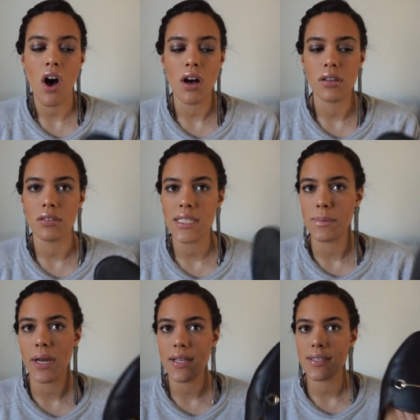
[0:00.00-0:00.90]
all
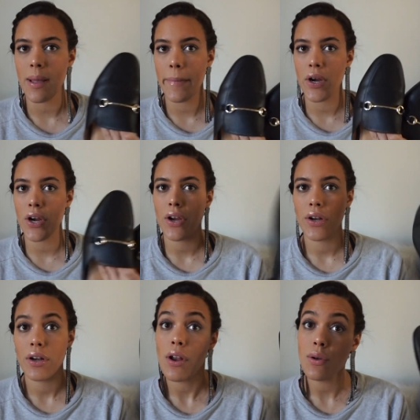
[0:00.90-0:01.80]
spring and summer.
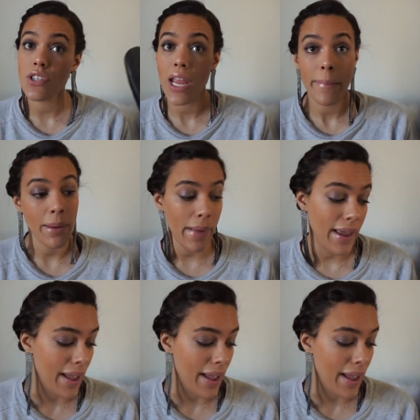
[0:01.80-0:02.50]
No shame in my